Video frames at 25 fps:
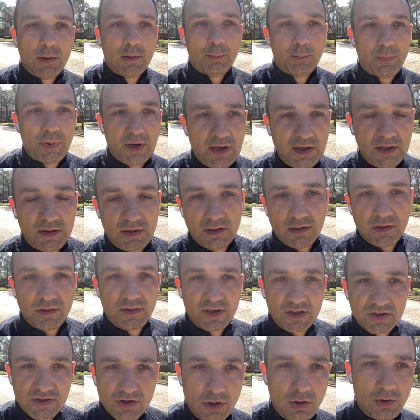but
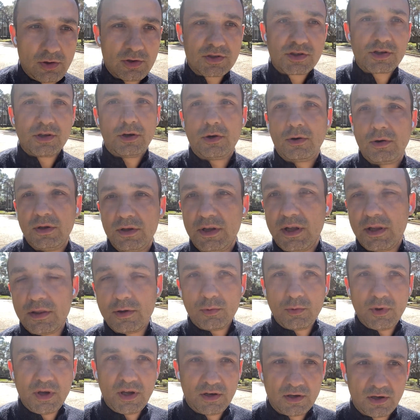there's also another
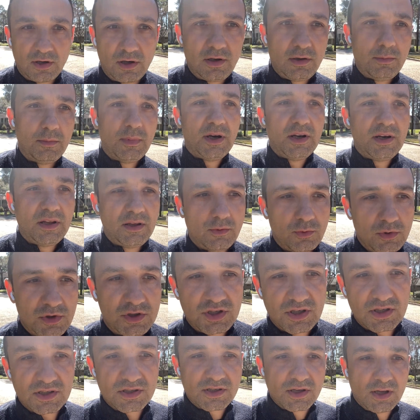way to earn money, which
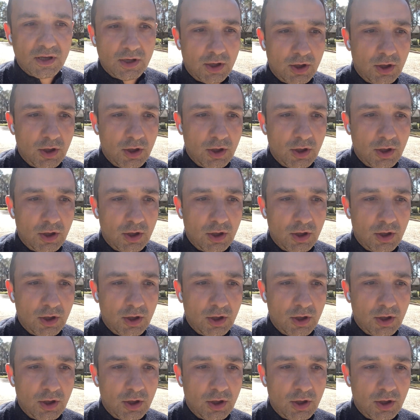is